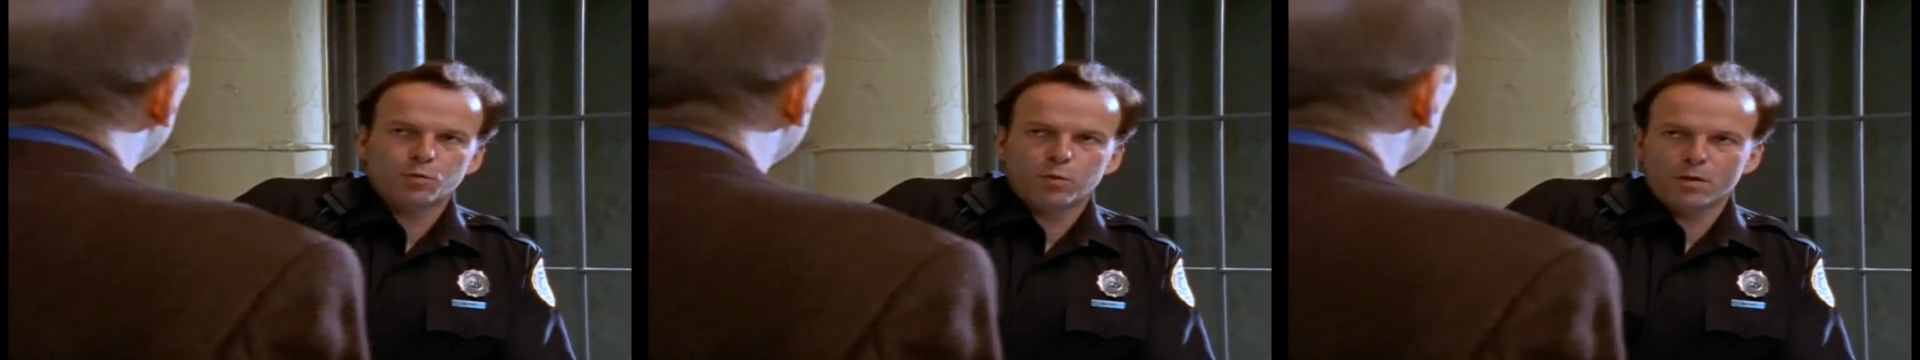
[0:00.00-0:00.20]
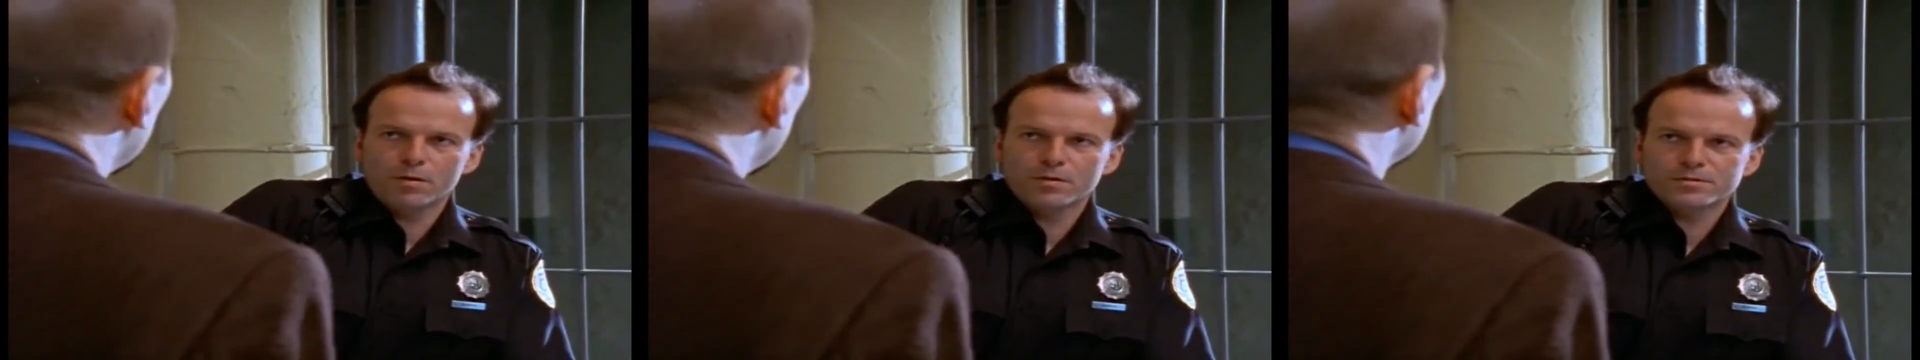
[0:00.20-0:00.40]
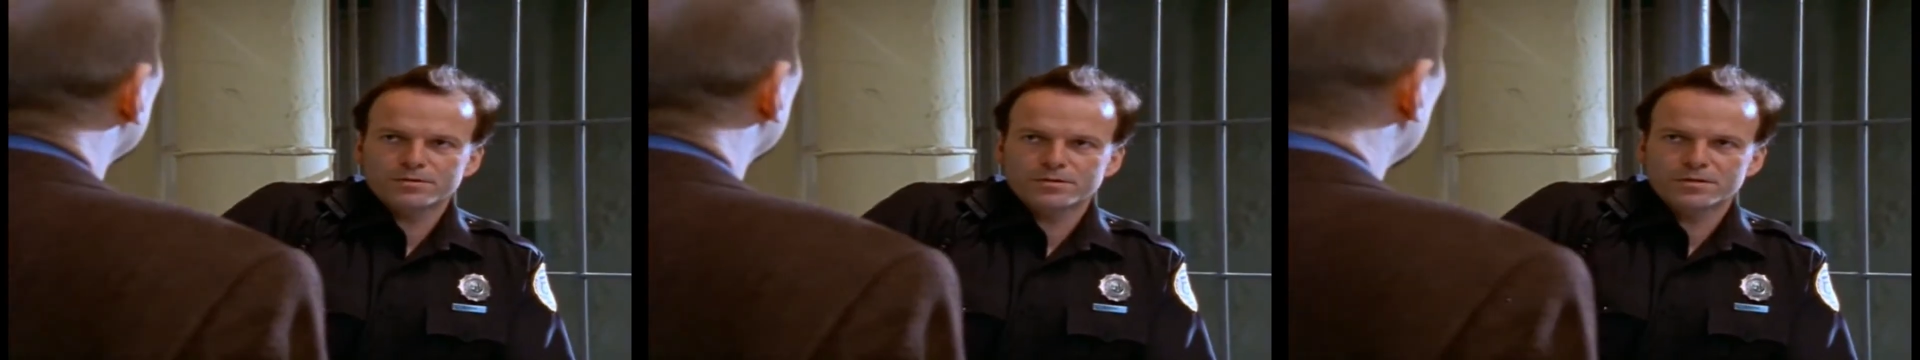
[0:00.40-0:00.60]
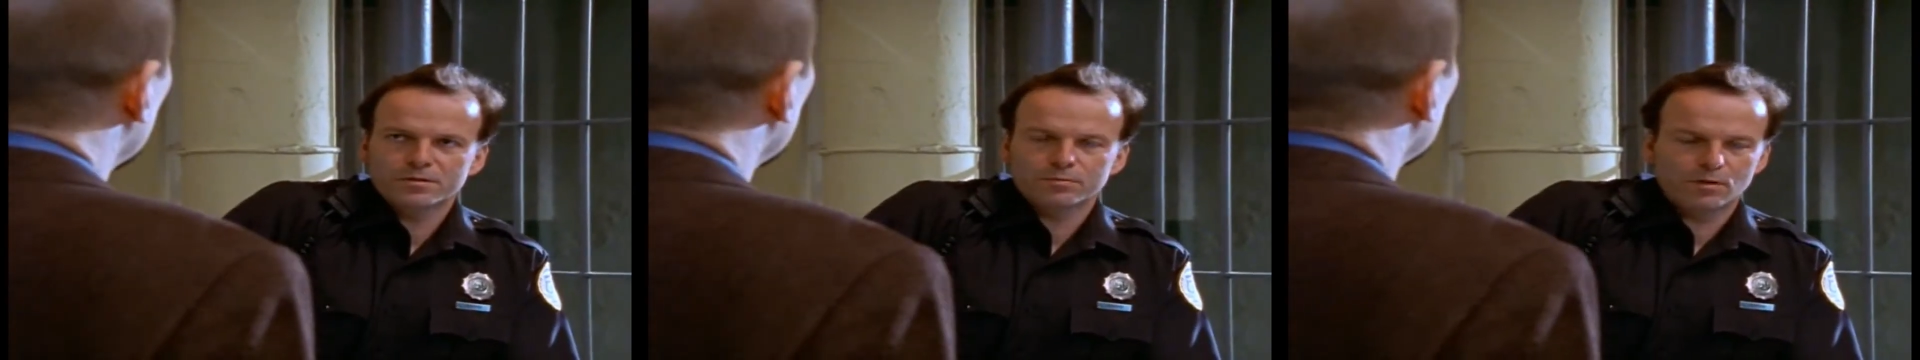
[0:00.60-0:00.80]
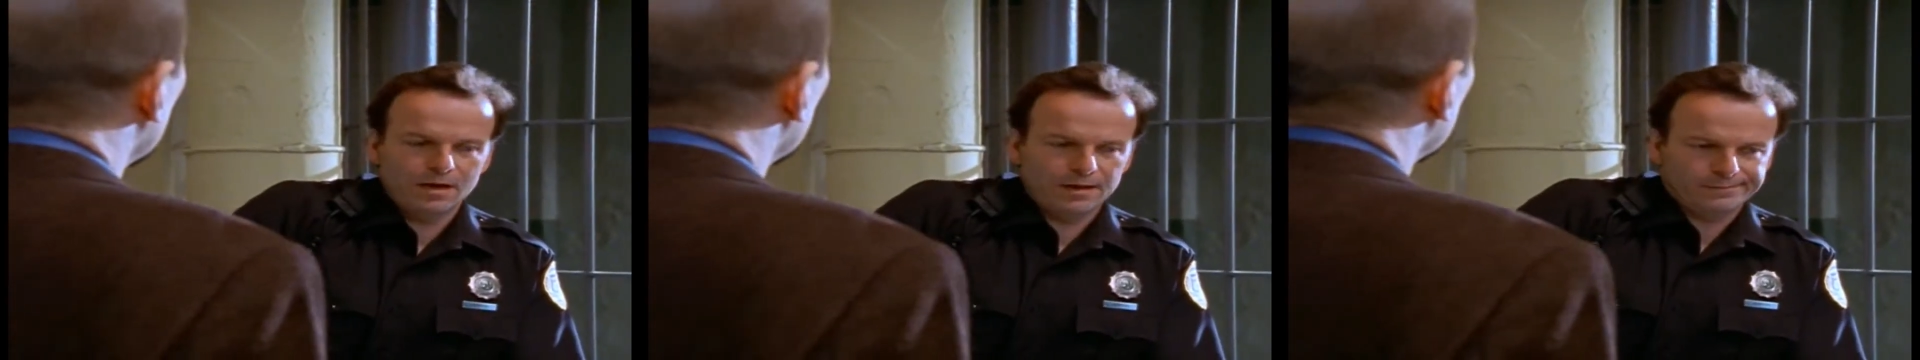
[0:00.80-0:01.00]
Querns,
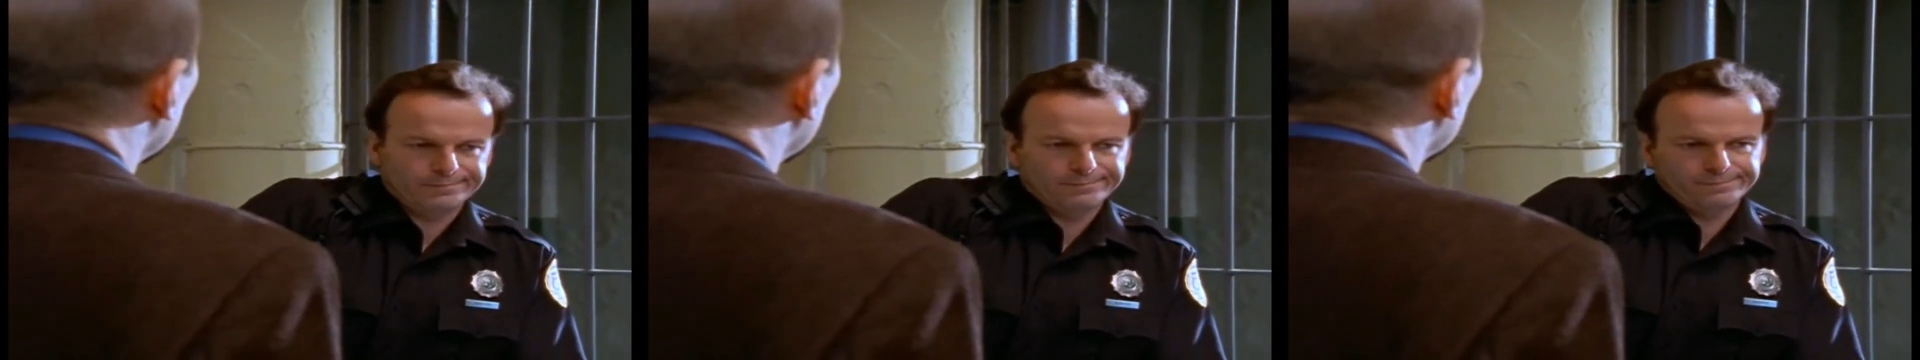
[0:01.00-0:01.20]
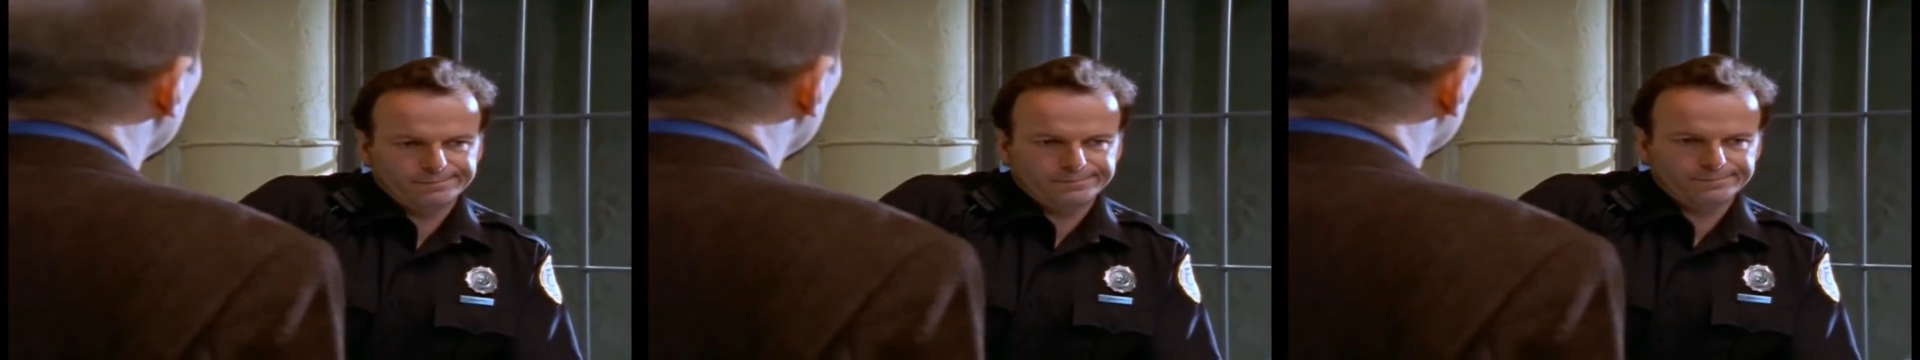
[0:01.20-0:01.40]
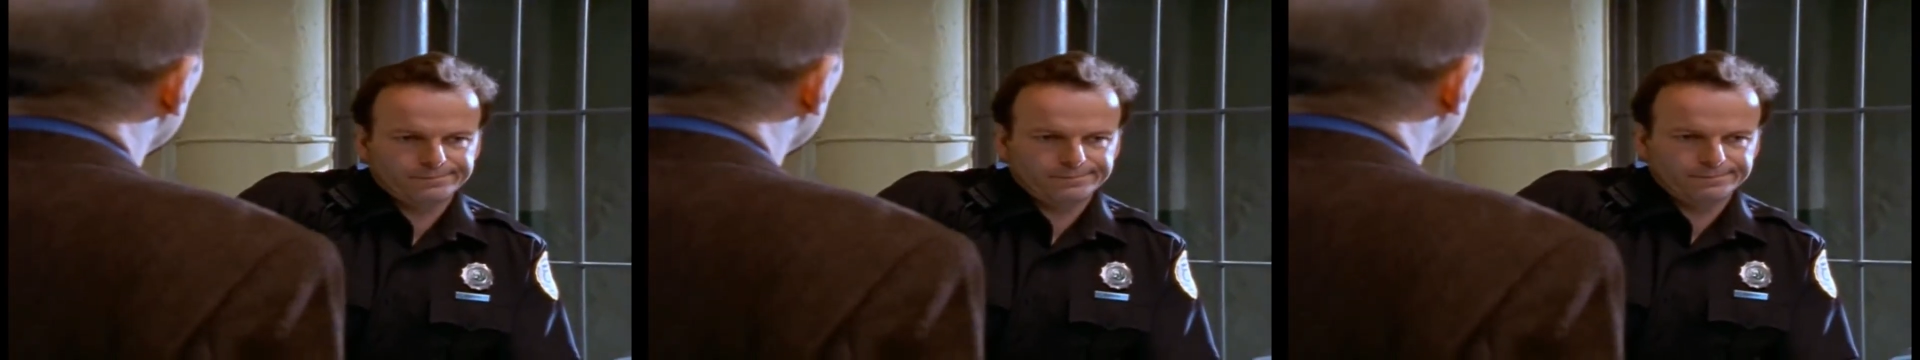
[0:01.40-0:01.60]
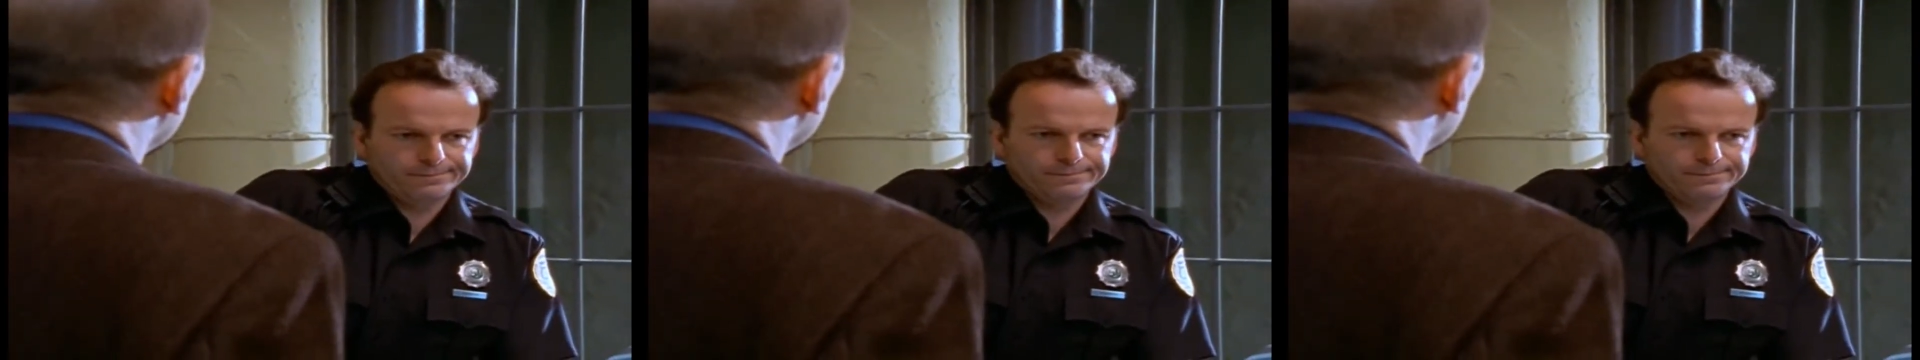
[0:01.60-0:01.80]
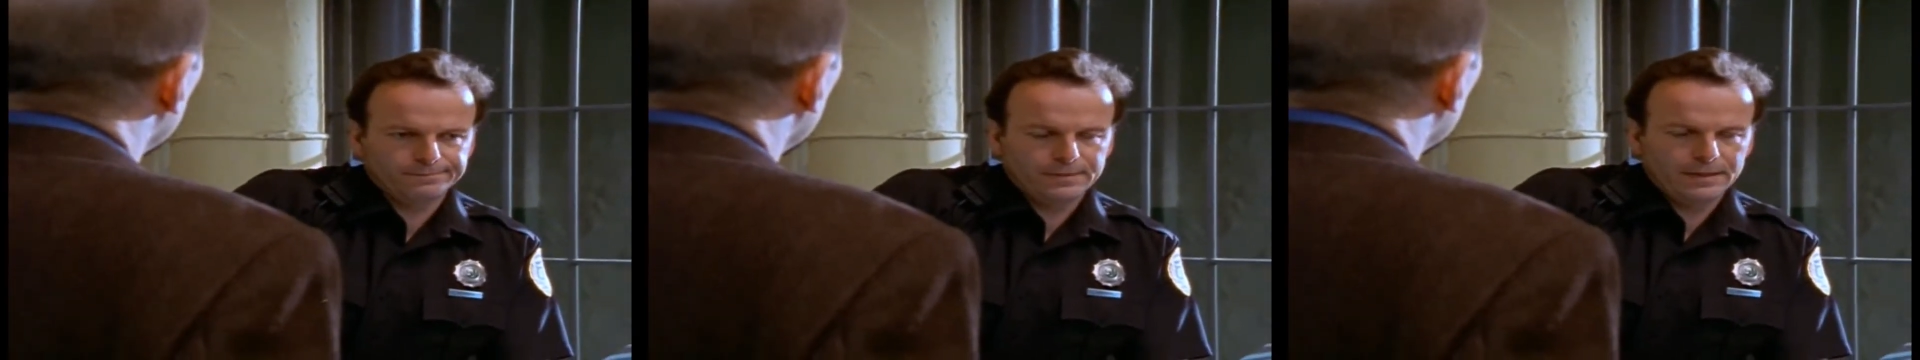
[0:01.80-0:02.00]
well,
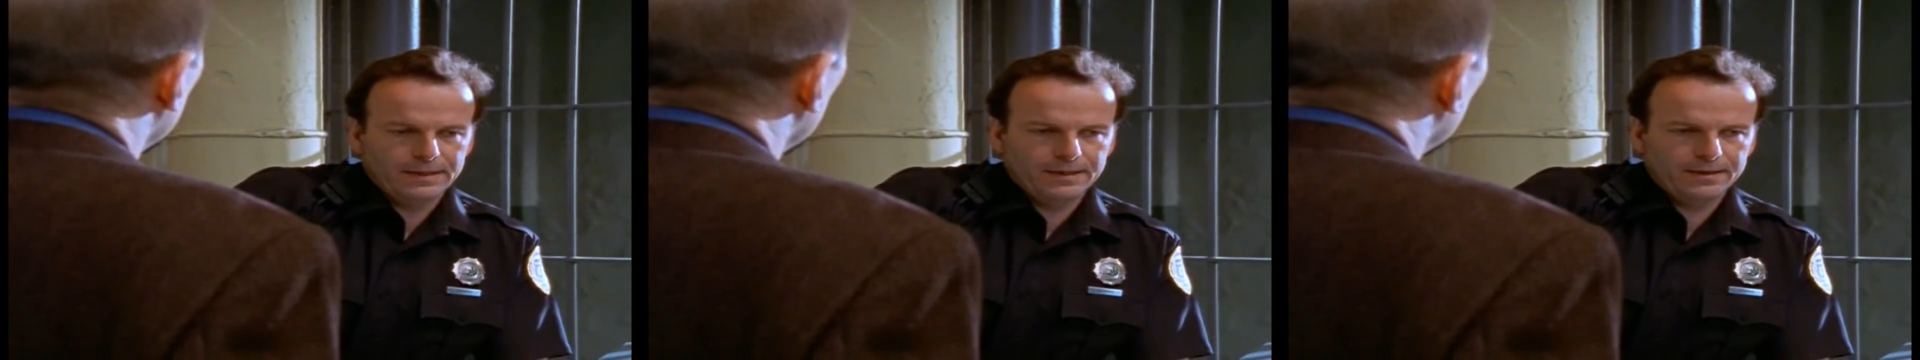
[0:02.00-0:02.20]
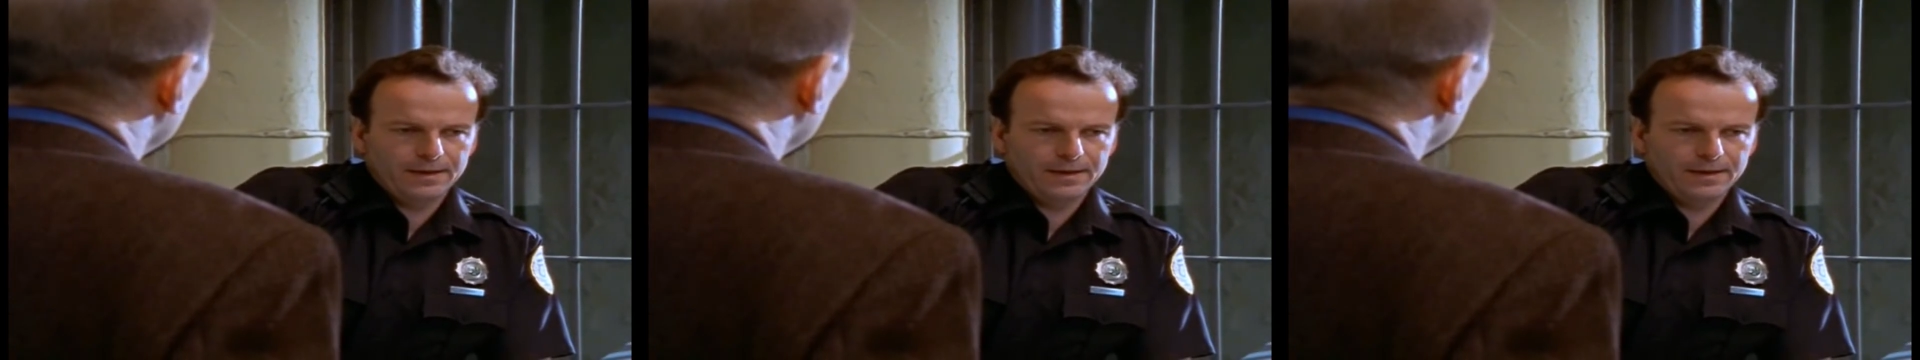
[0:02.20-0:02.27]
he